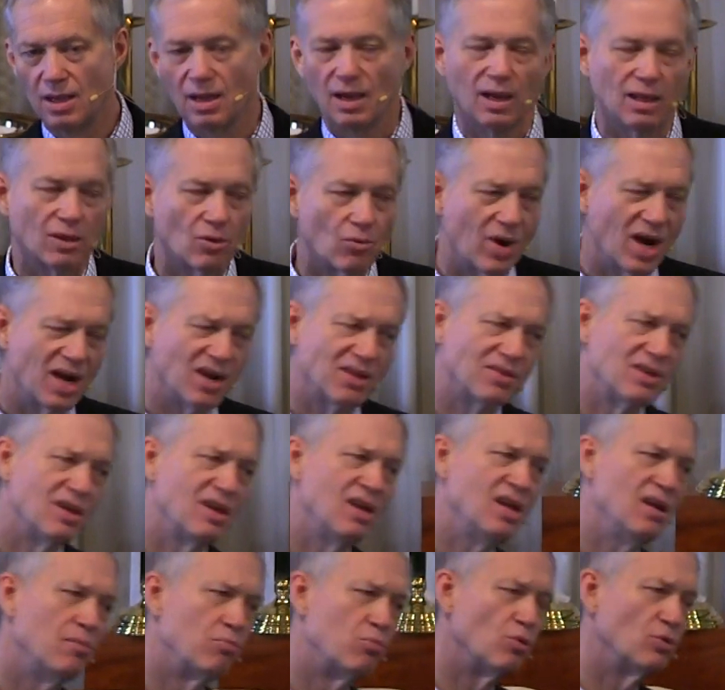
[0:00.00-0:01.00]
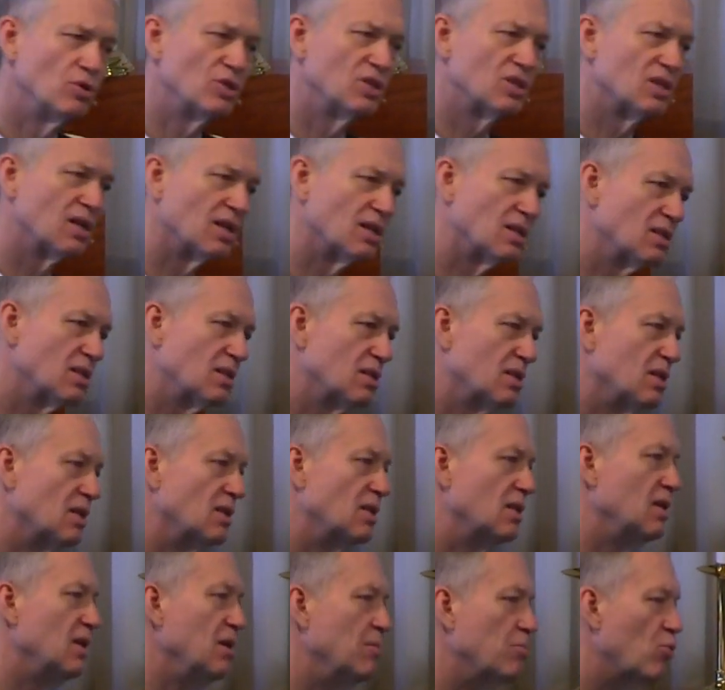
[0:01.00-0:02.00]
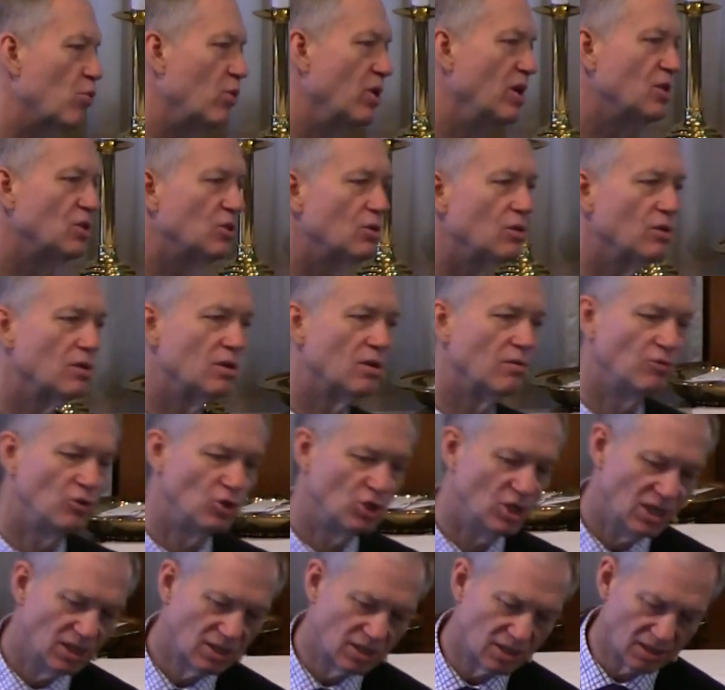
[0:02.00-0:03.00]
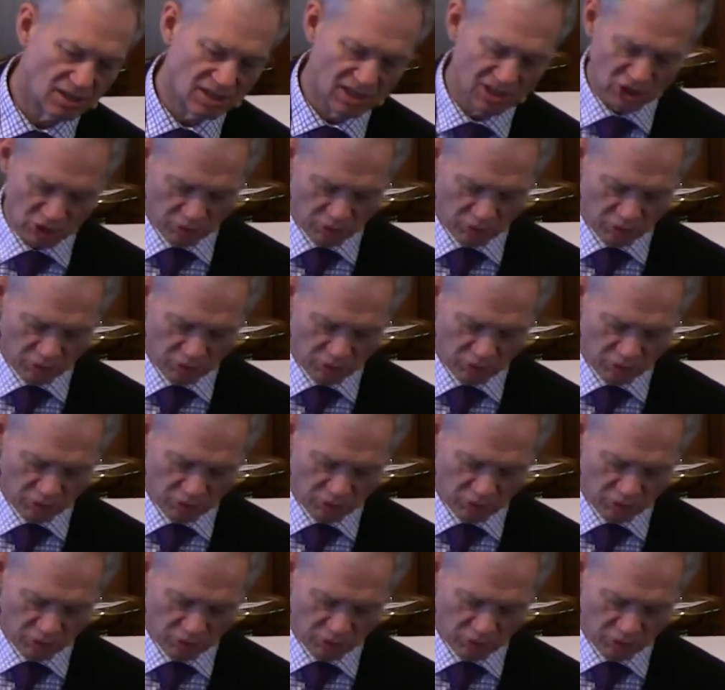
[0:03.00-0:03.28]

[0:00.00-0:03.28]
And the writer of the Hebrews says that the priesthood of Jesus is